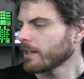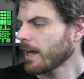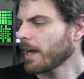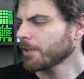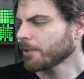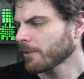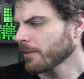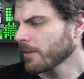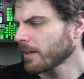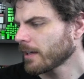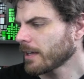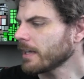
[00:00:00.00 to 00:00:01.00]

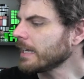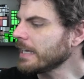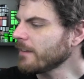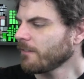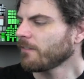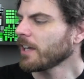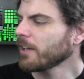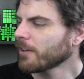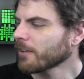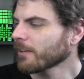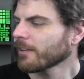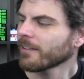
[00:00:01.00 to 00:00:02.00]
Connor
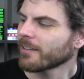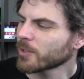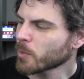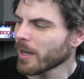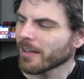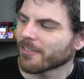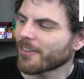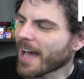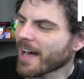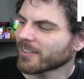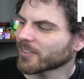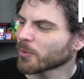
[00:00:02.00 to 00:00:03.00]
eFinger12
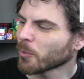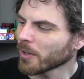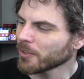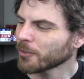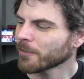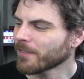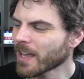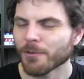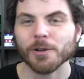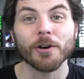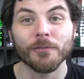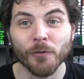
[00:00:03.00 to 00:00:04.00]
asks, what is your
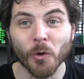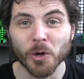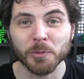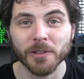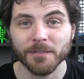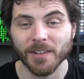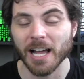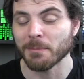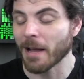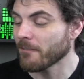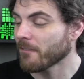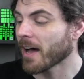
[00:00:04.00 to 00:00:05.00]
favorite affordable
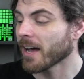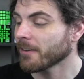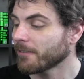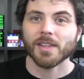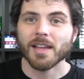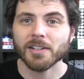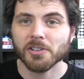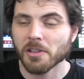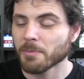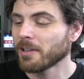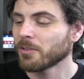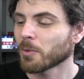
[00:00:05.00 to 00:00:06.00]
5x5? Not nearly
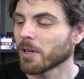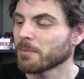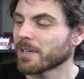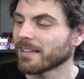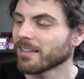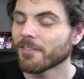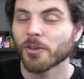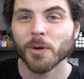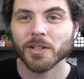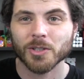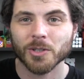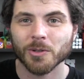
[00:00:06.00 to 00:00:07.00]
the best one, but I love
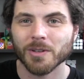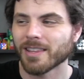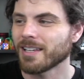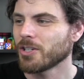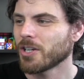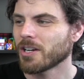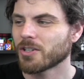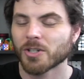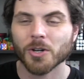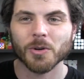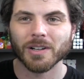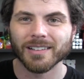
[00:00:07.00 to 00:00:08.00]
going to the
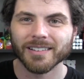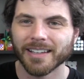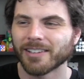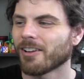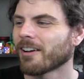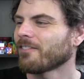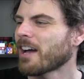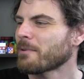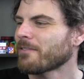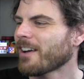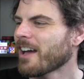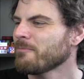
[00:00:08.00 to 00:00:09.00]
Shengshou Linglong
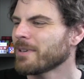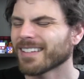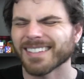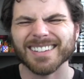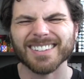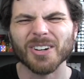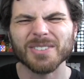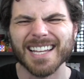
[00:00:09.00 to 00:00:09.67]
5x5 because it's so